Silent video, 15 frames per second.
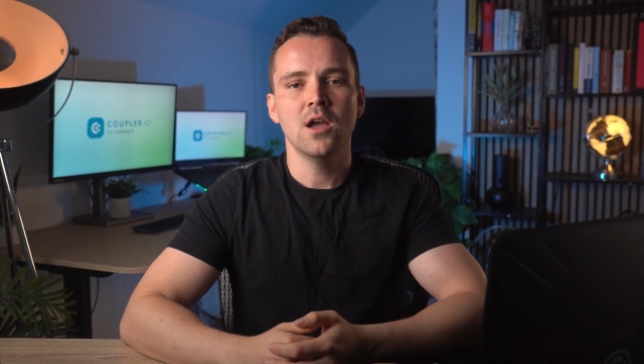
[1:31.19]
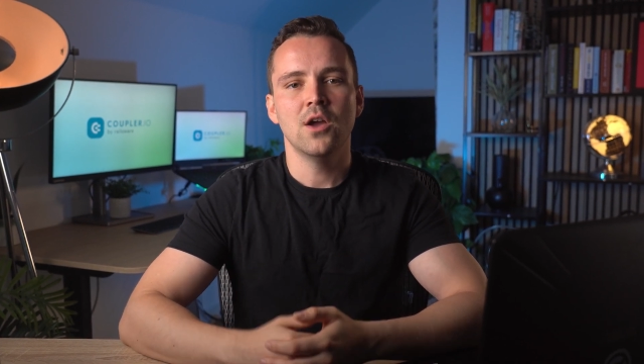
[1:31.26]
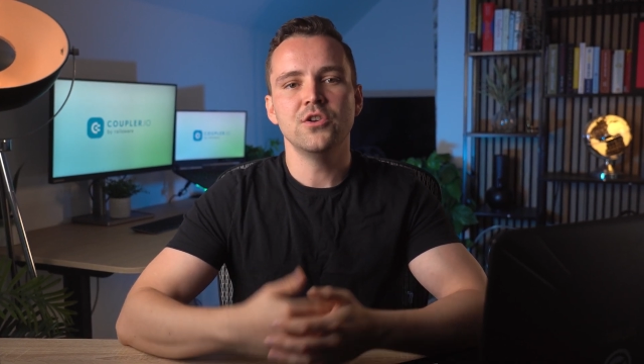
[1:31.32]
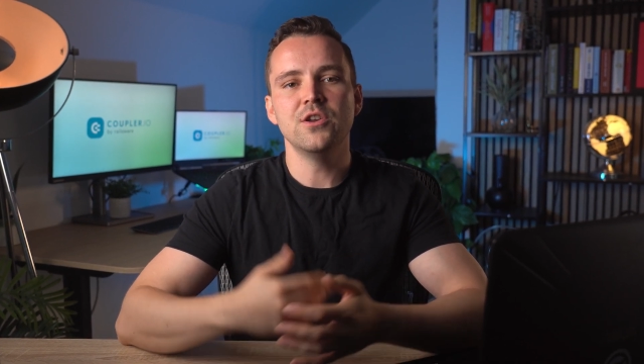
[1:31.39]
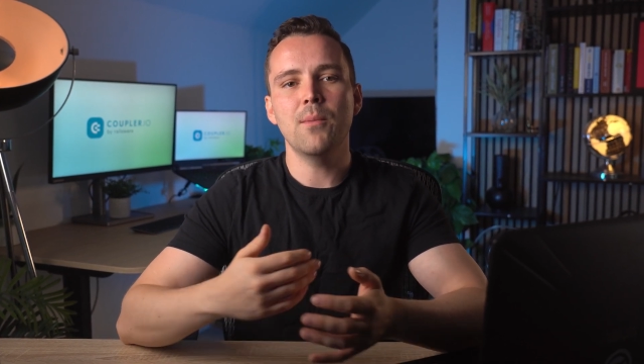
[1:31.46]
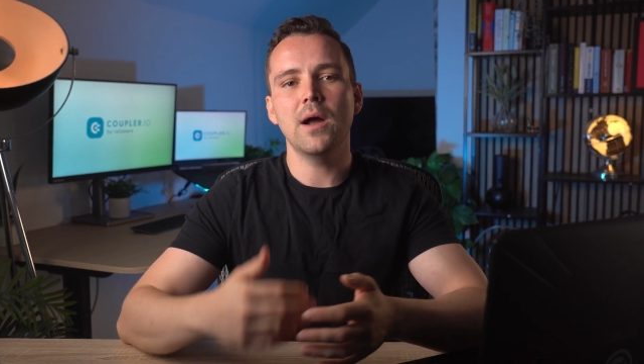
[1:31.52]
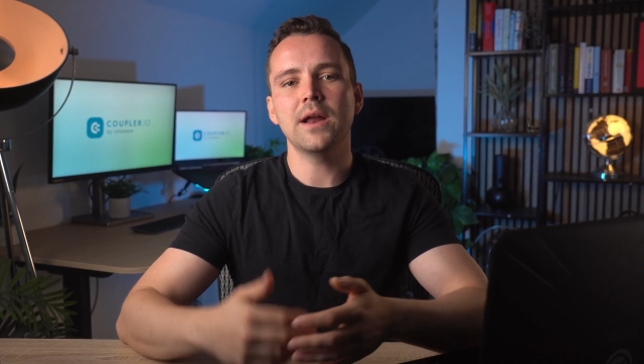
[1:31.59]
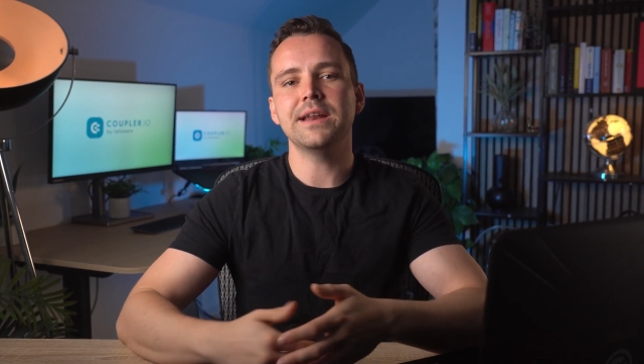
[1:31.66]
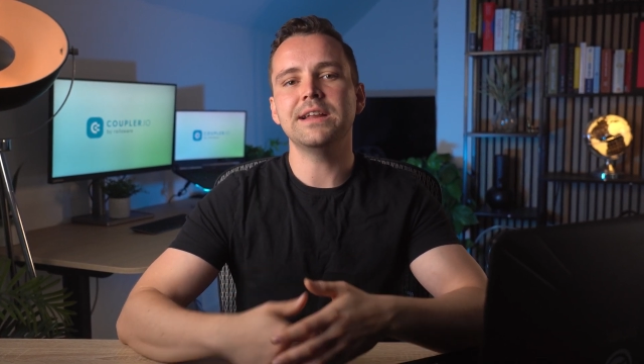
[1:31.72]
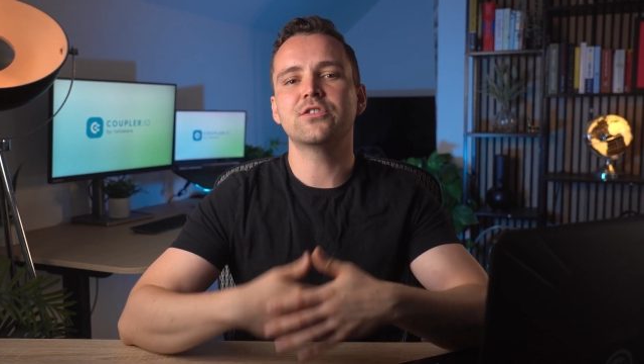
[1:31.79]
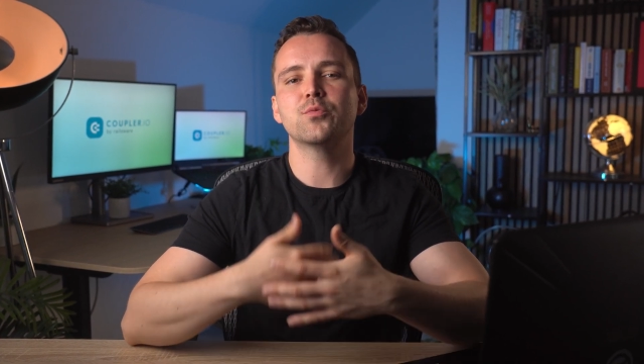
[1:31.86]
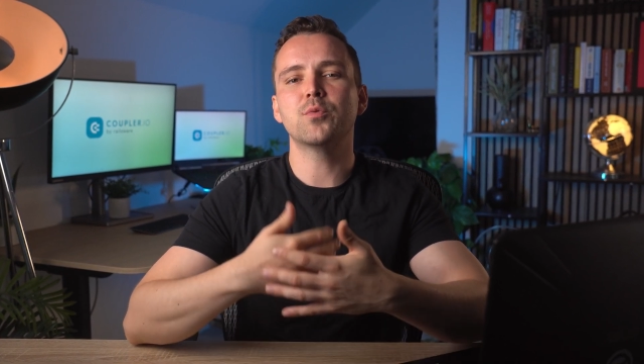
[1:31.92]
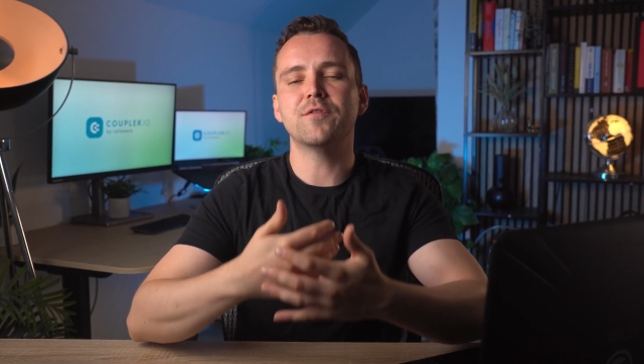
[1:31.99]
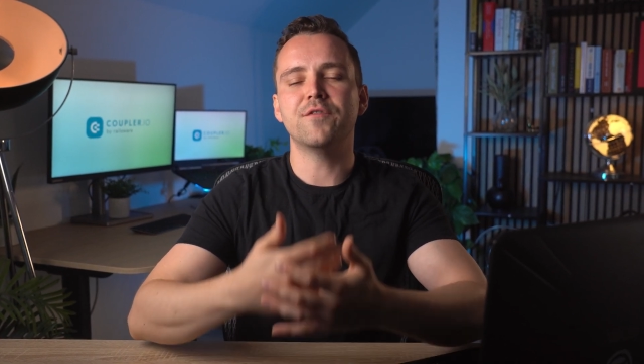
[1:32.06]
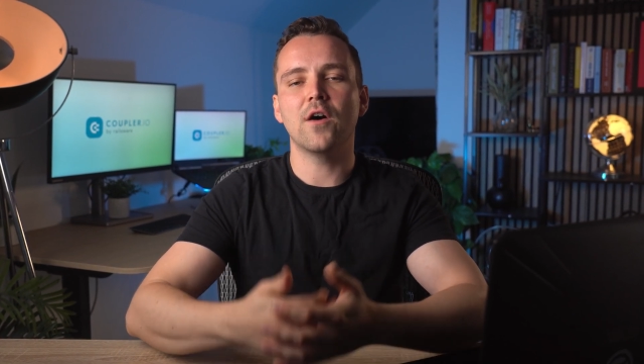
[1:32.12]
You might need
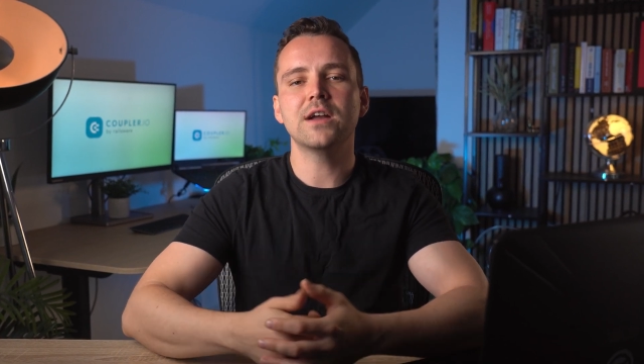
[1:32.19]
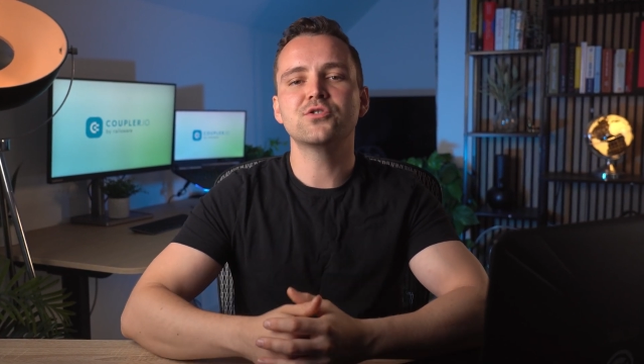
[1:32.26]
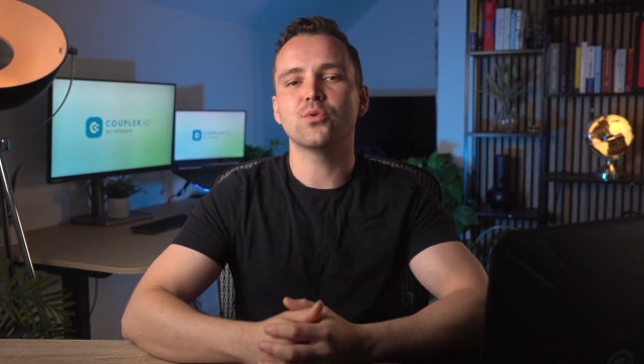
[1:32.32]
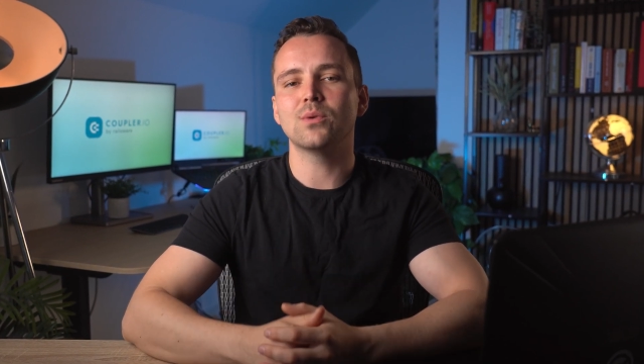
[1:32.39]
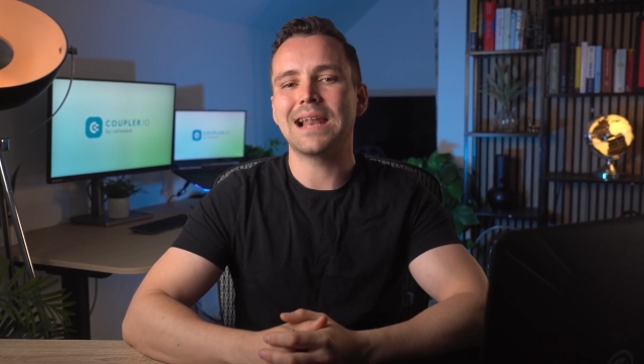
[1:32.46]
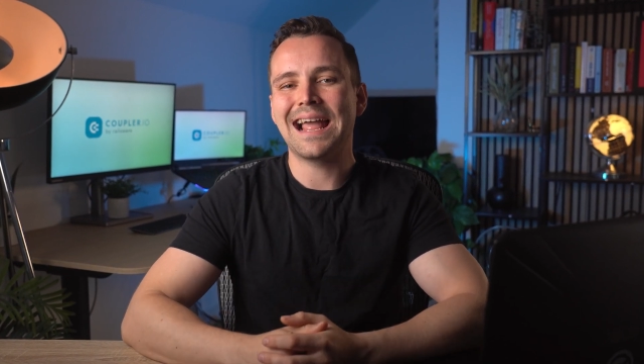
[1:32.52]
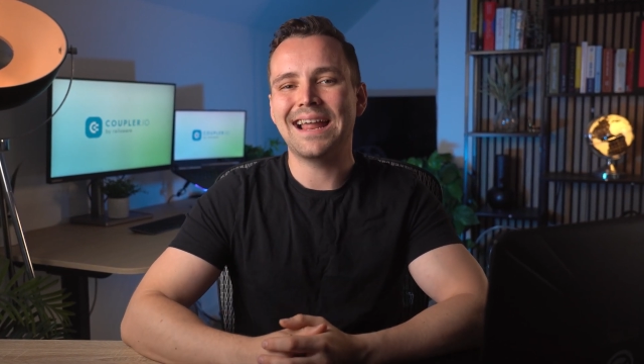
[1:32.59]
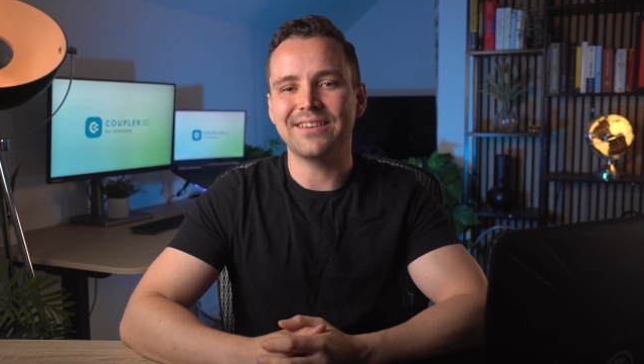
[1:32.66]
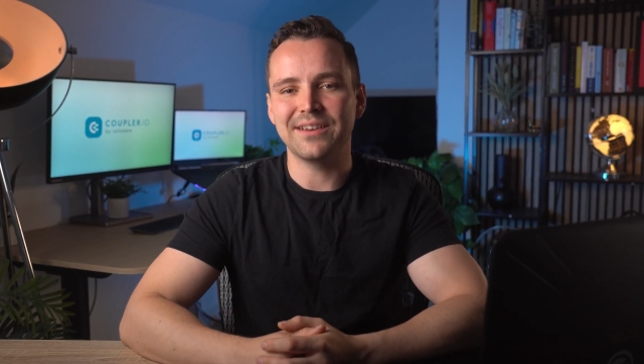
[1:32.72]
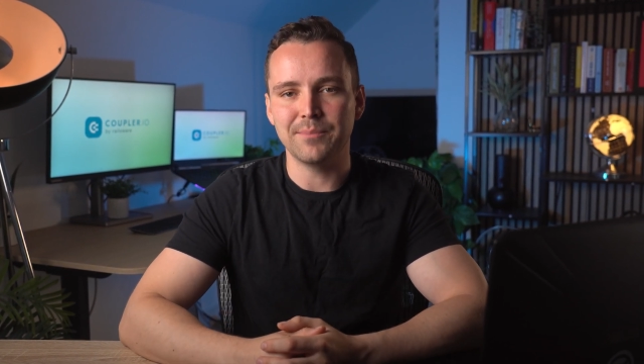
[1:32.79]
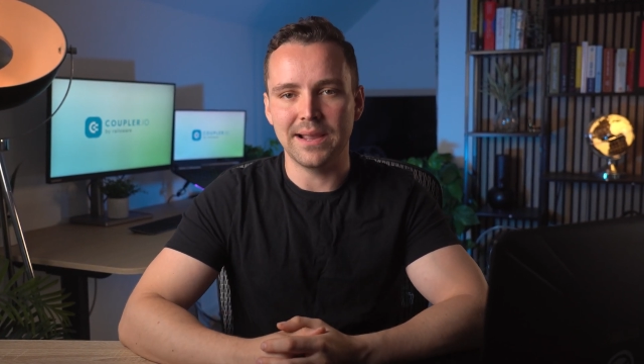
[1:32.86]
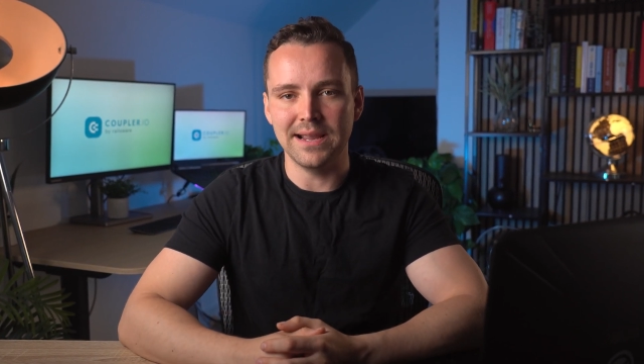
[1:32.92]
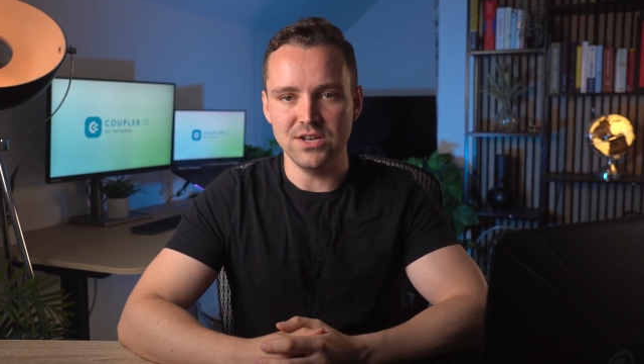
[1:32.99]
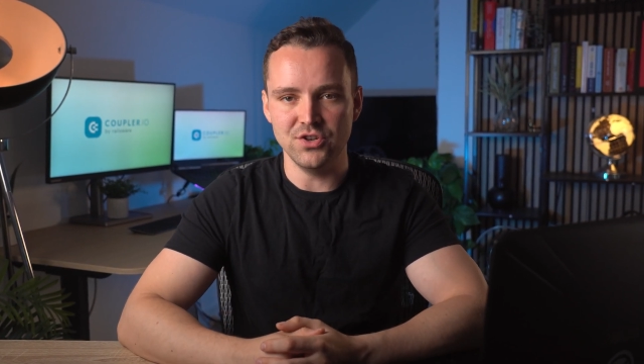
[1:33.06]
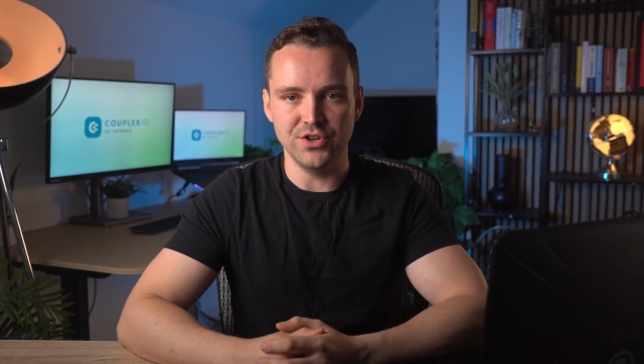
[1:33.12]
to revise your landing
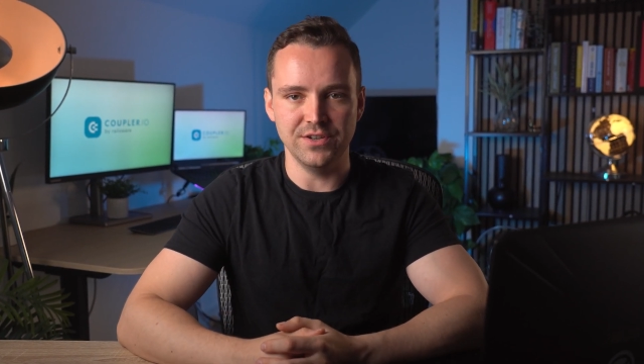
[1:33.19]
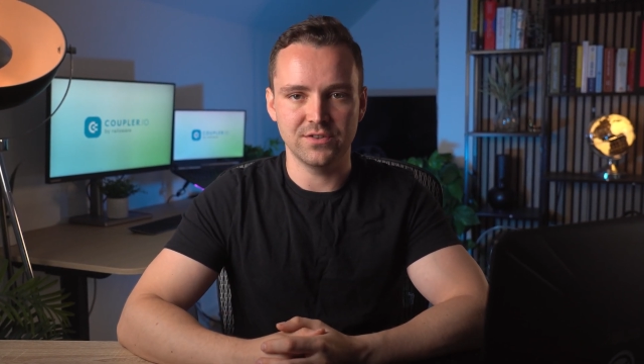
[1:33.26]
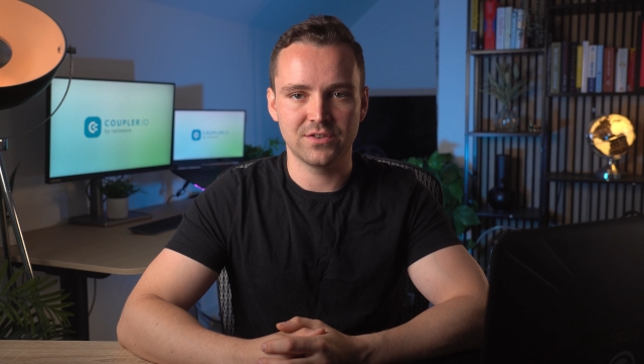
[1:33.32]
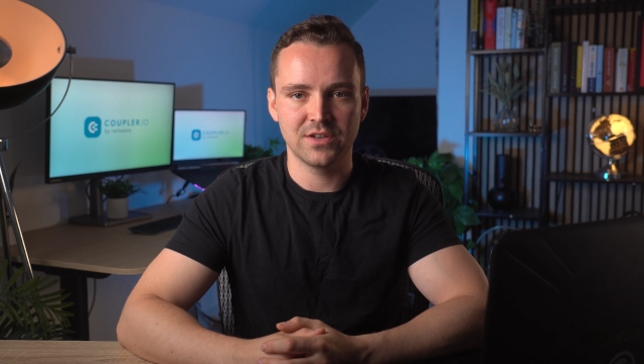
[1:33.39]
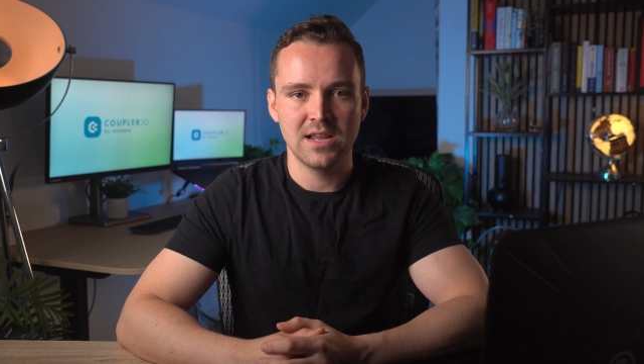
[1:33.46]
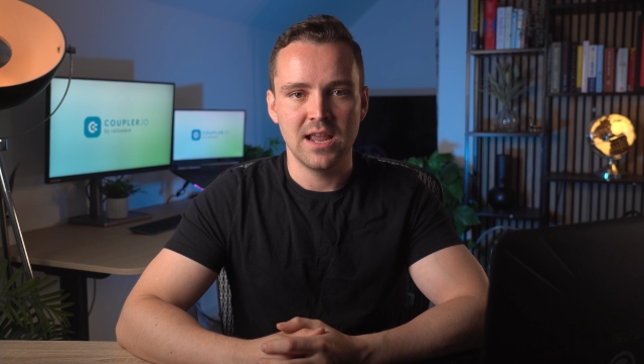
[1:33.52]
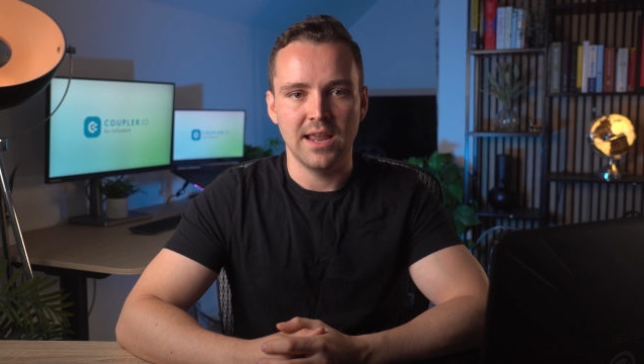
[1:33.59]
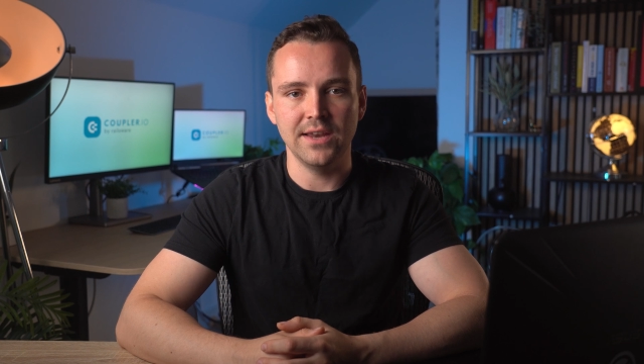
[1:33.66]
pages,